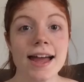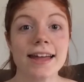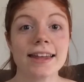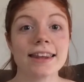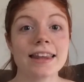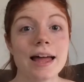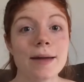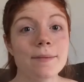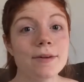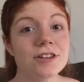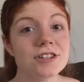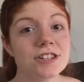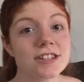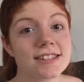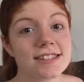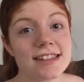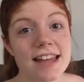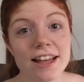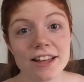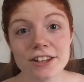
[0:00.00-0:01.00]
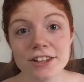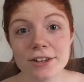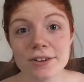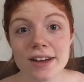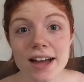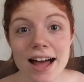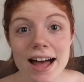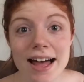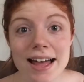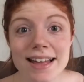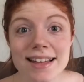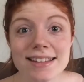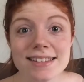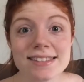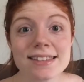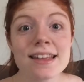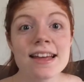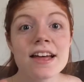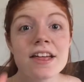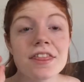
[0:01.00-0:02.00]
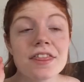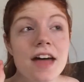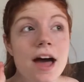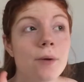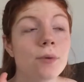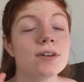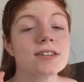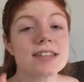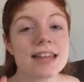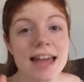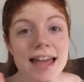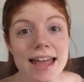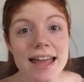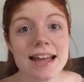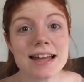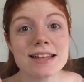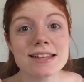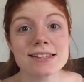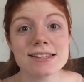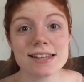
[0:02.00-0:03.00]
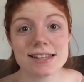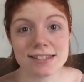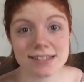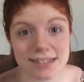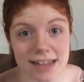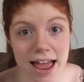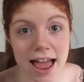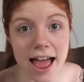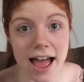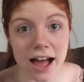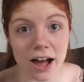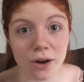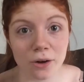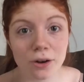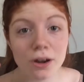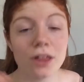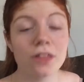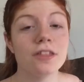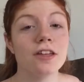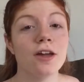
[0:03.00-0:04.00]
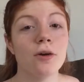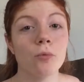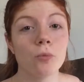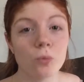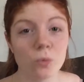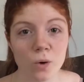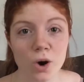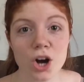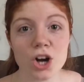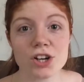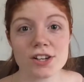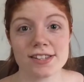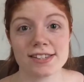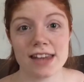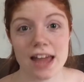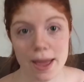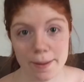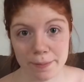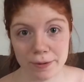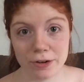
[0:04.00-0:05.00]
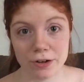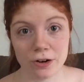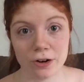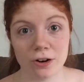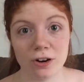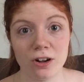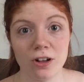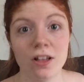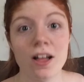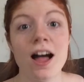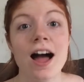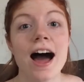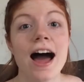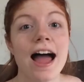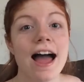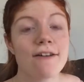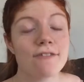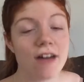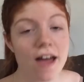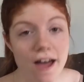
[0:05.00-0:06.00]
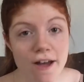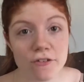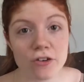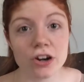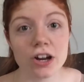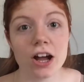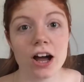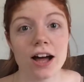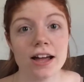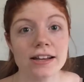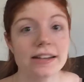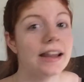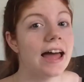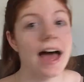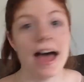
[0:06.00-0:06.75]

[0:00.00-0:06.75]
And let me just tell you guys, that was hands down the worst epidural I have ever gotten